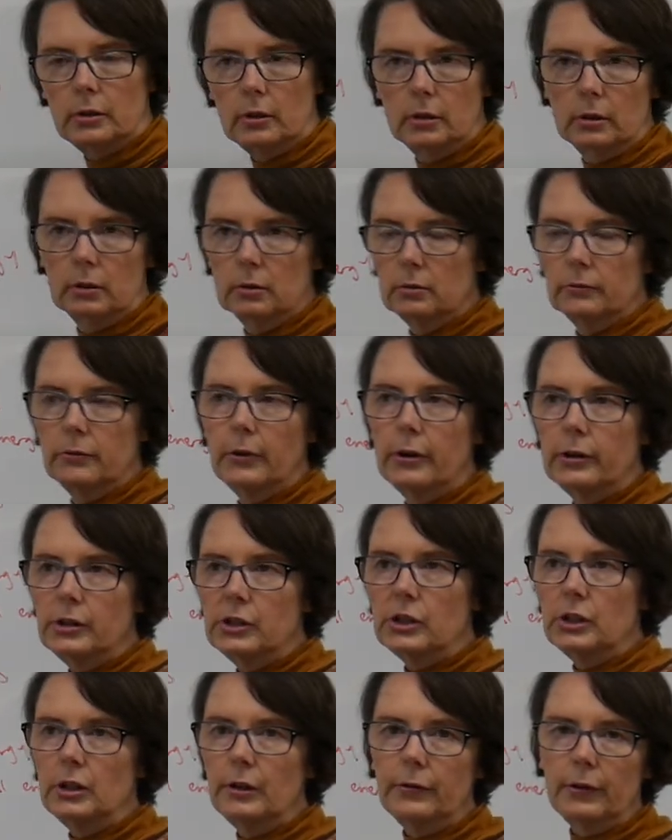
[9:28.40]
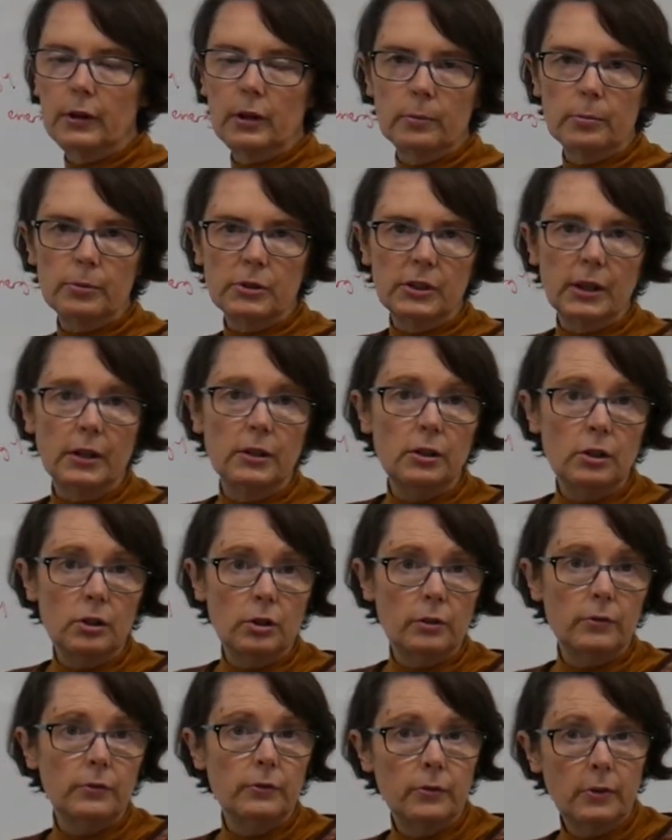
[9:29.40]
a very significant percentage
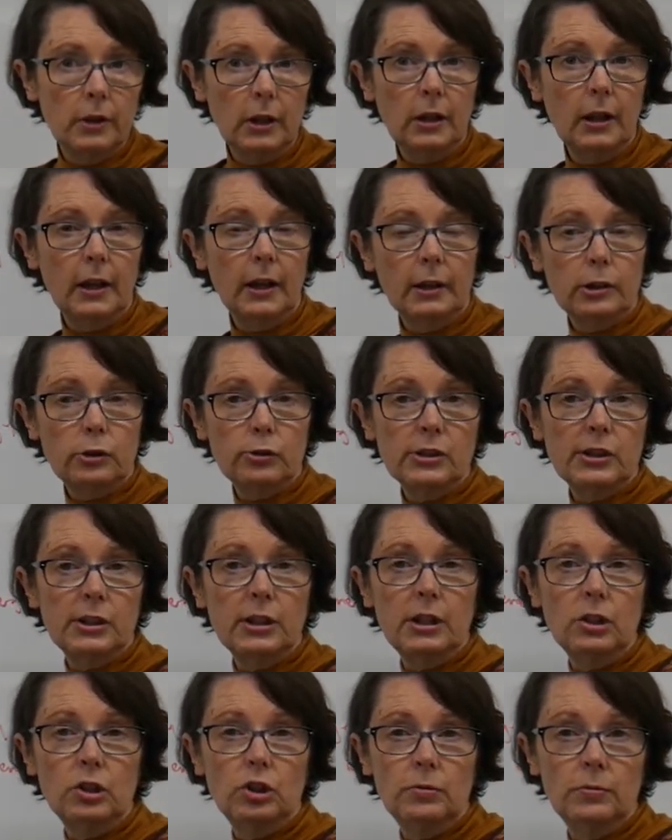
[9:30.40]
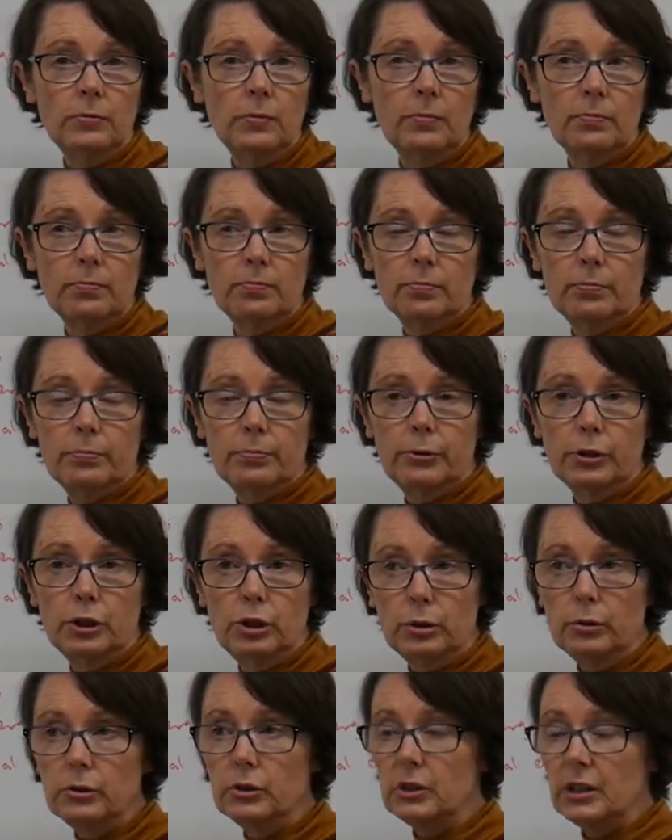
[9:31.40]
of the electricity
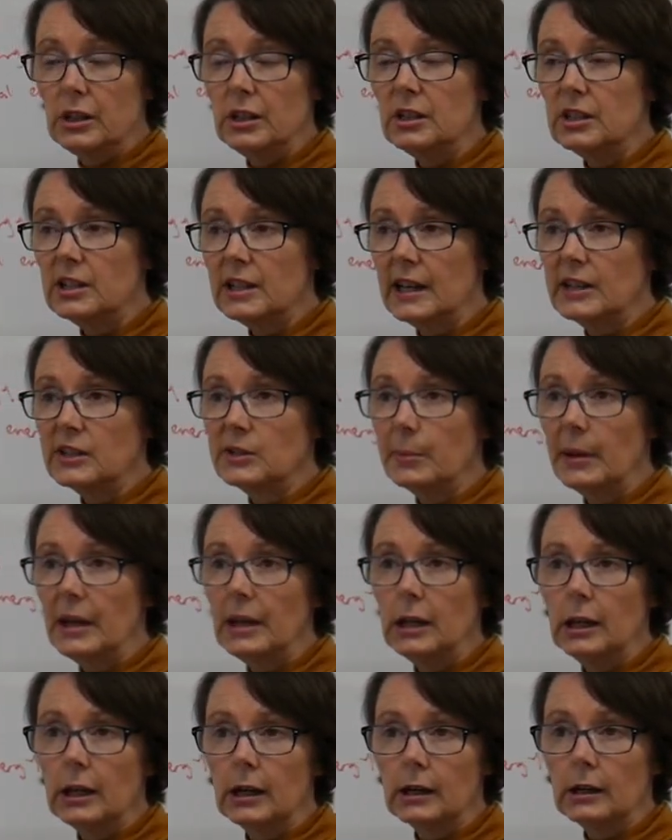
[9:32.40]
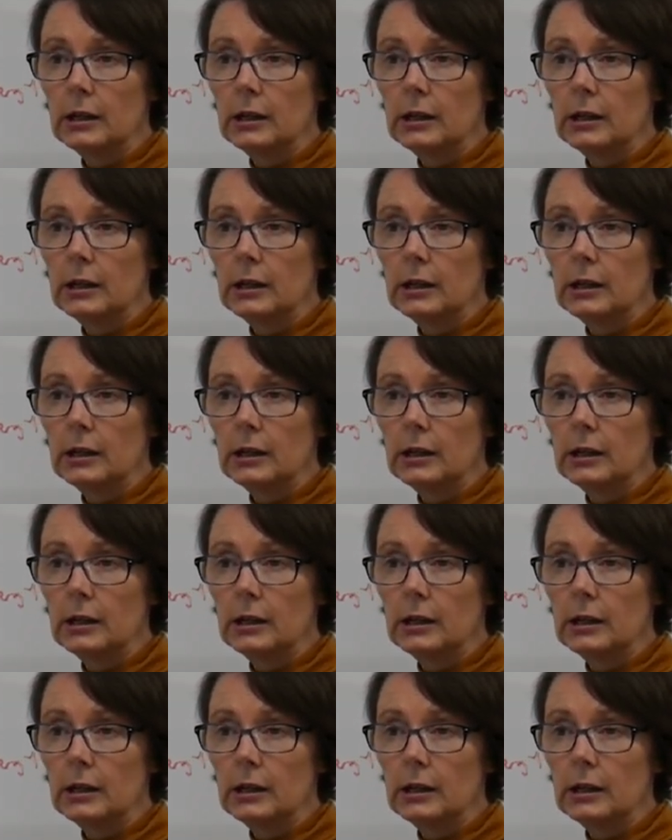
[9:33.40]
produced in Tasmania,